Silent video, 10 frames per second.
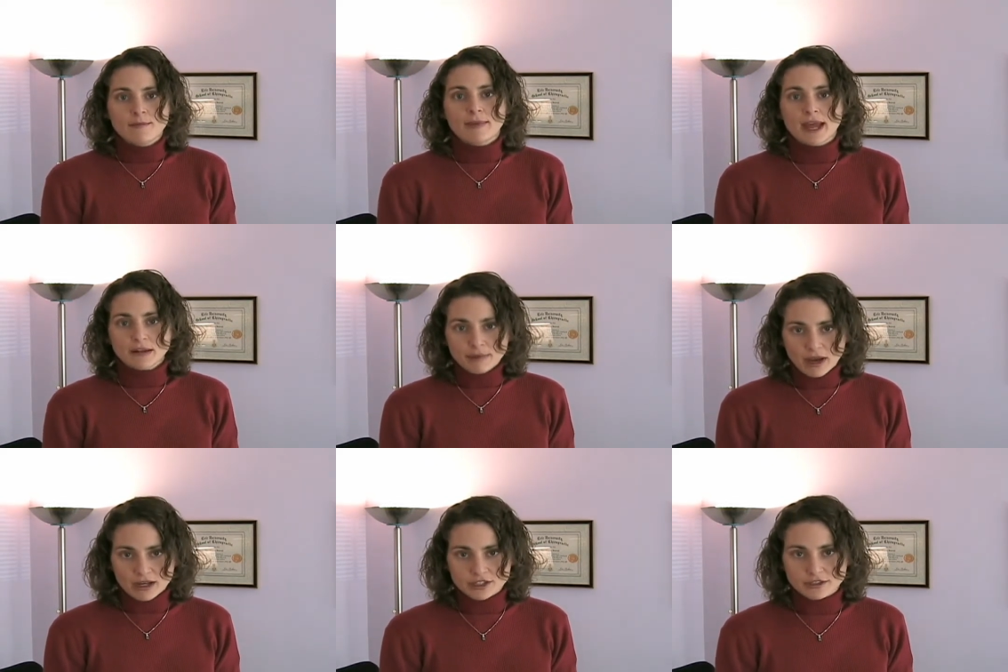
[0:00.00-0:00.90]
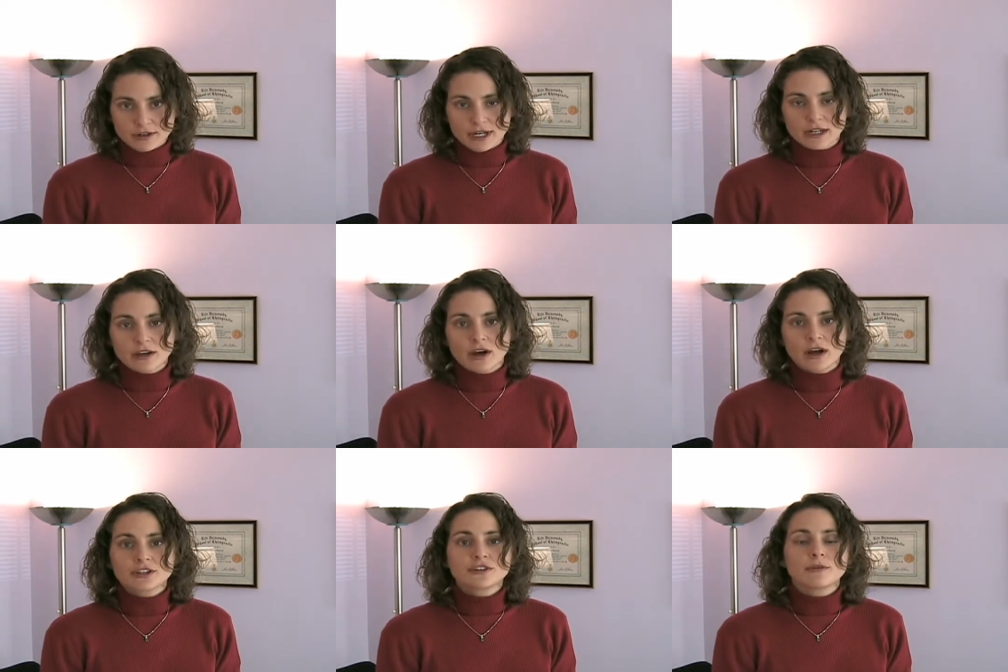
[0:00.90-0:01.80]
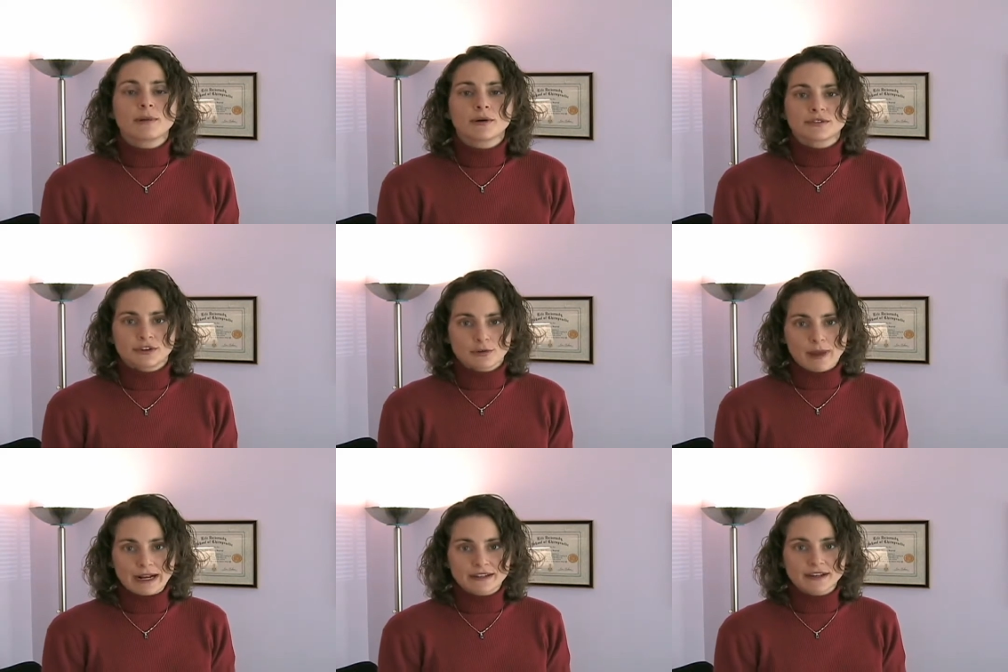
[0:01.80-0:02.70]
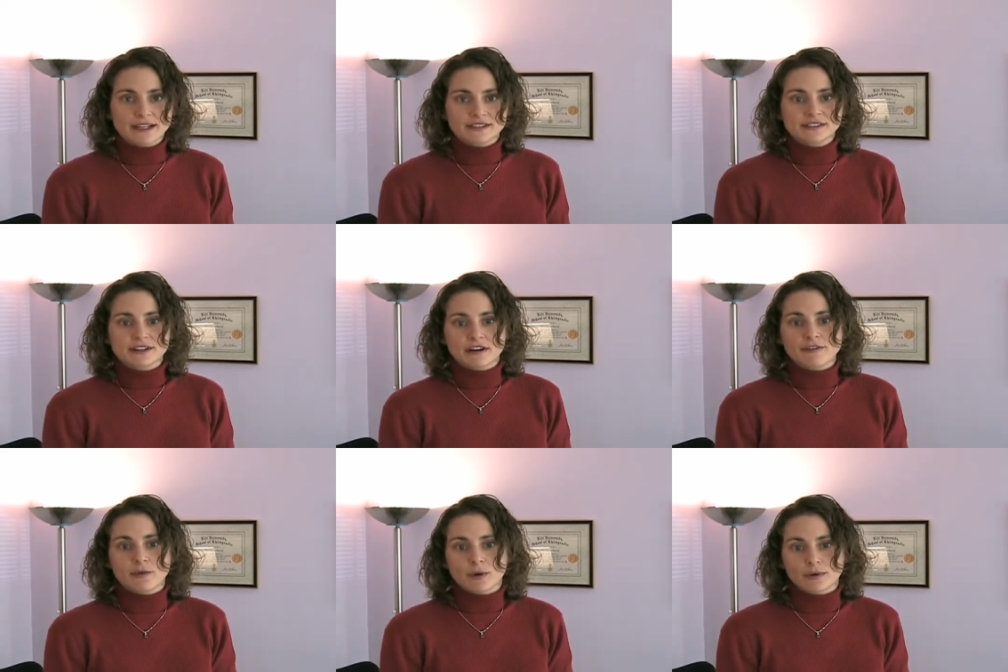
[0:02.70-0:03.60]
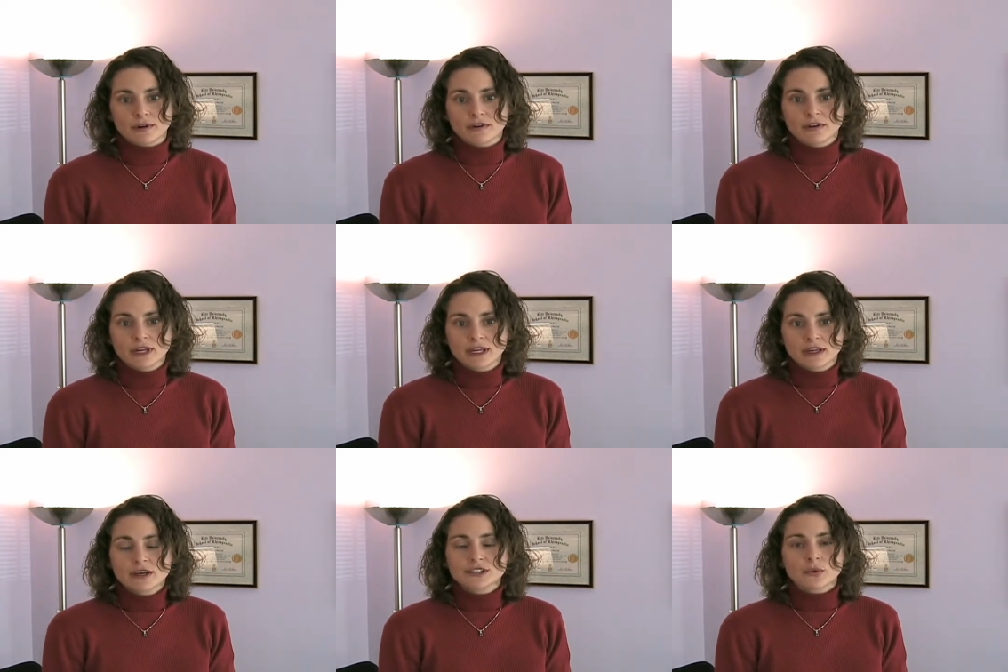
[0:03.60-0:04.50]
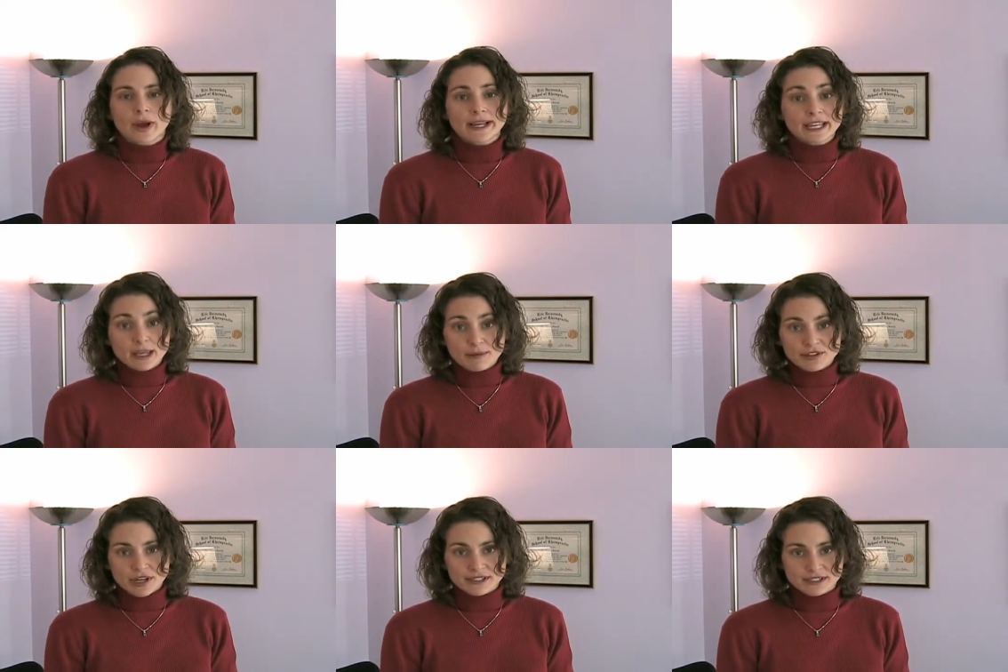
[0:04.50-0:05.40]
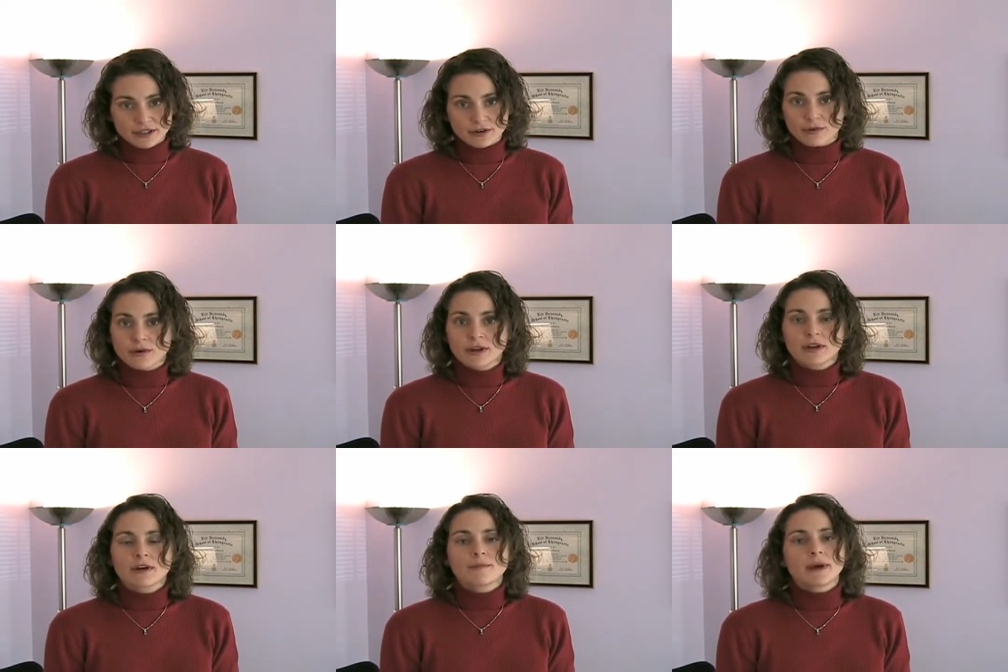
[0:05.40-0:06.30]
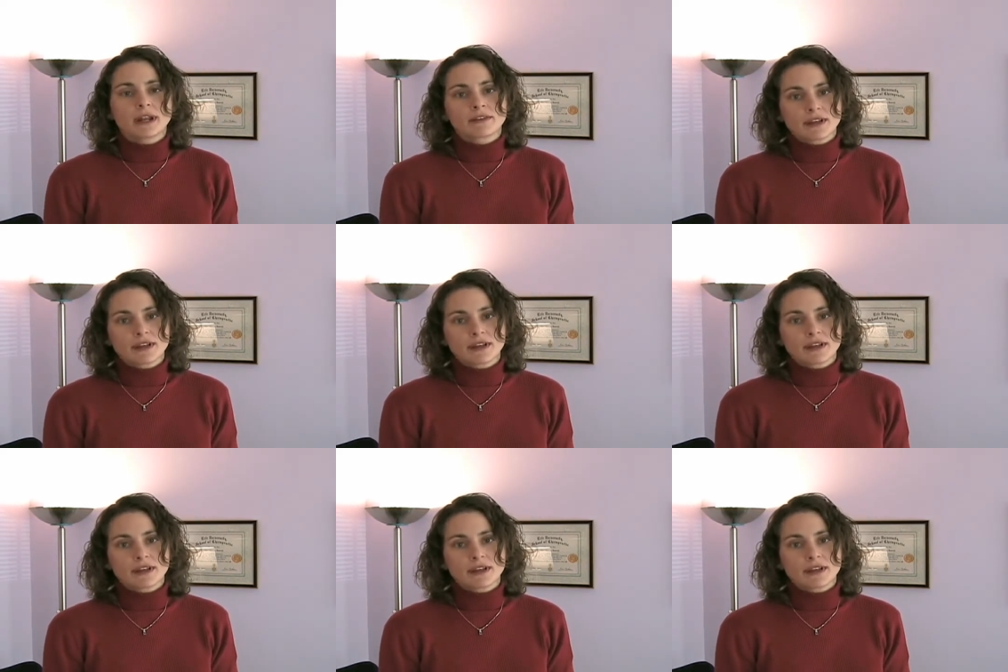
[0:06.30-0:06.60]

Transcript: Bad posture can cause the bones in your back to get stuck forward. So I can keep adjusting you, but